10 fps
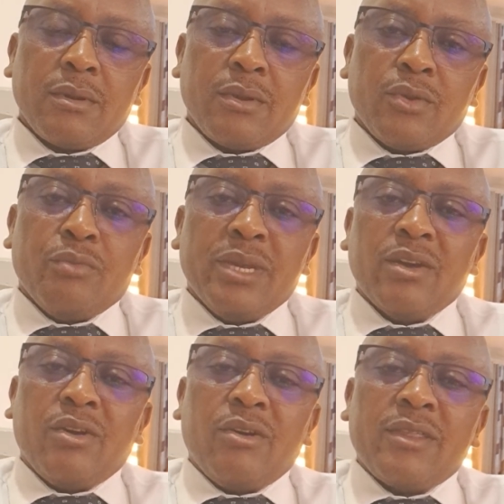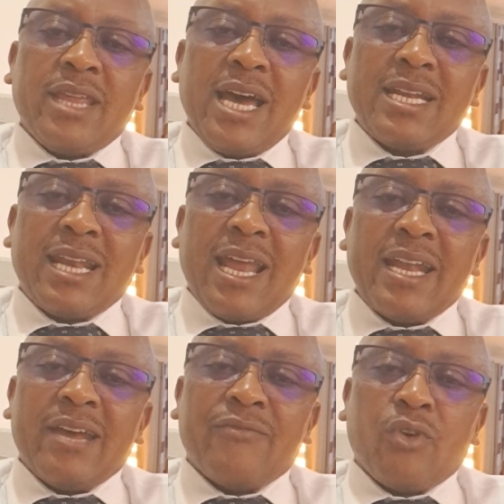You've been on that
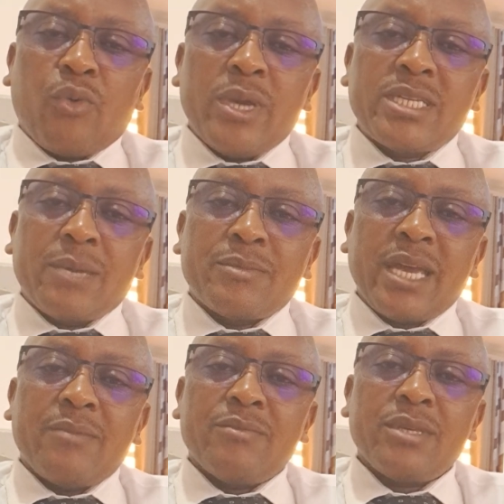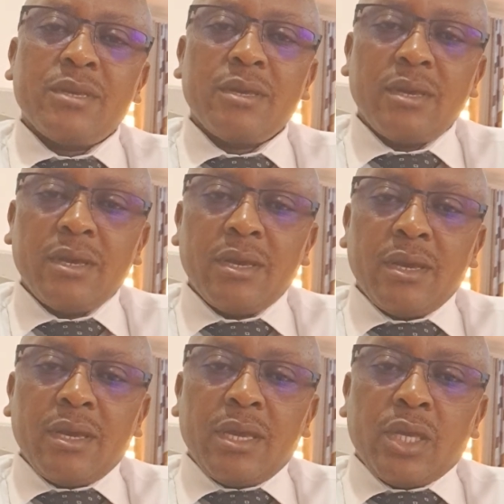ladder for quite some times.
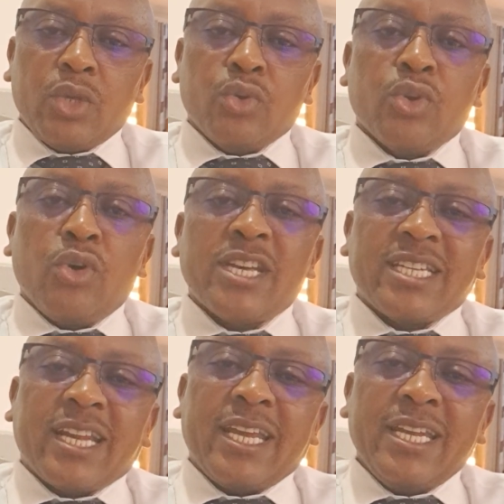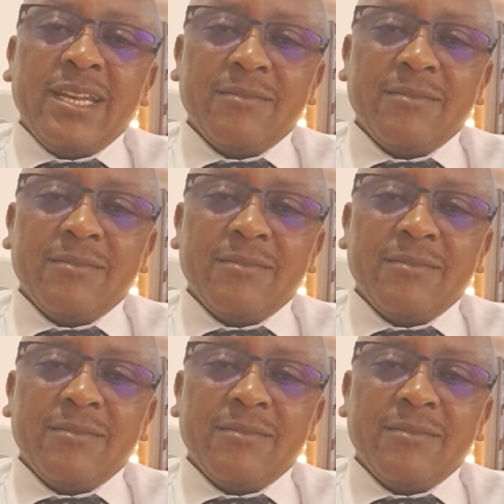You know the terrain.